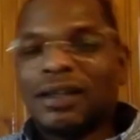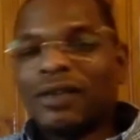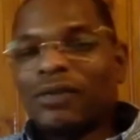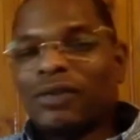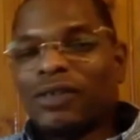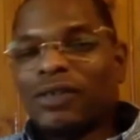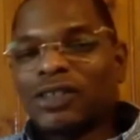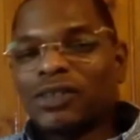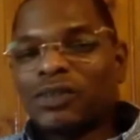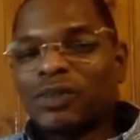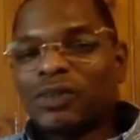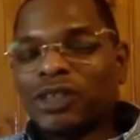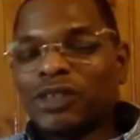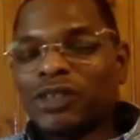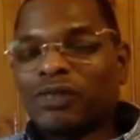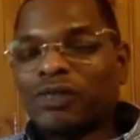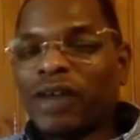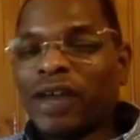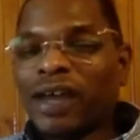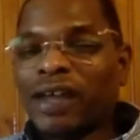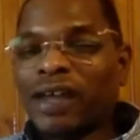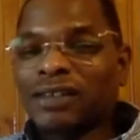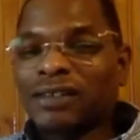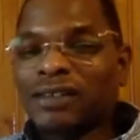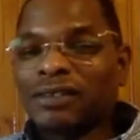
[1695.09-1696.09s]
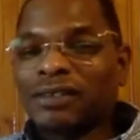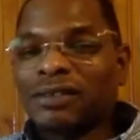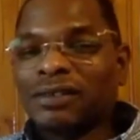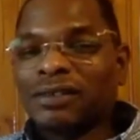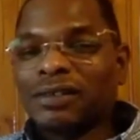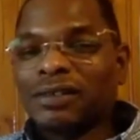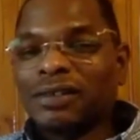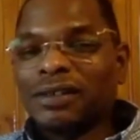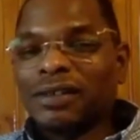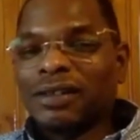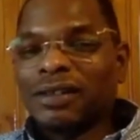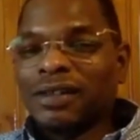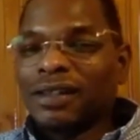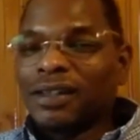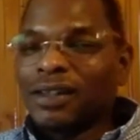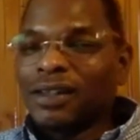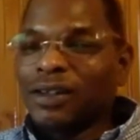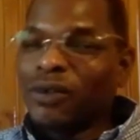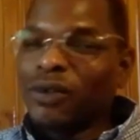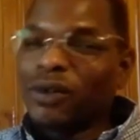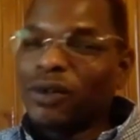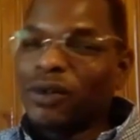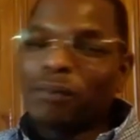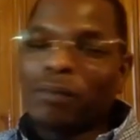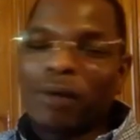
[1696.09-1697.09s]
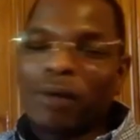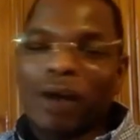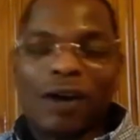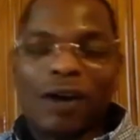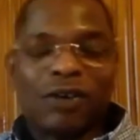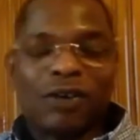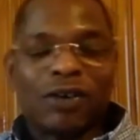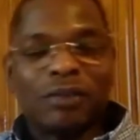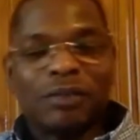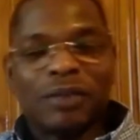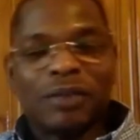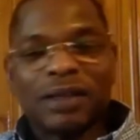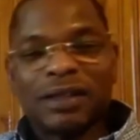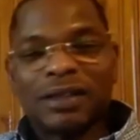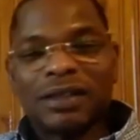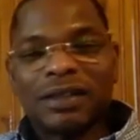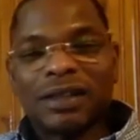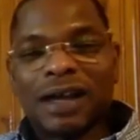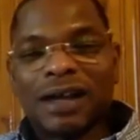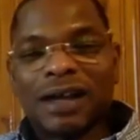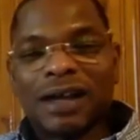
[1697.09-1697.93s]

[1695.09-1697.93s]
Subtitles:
What's faster, going to borrow $1 million?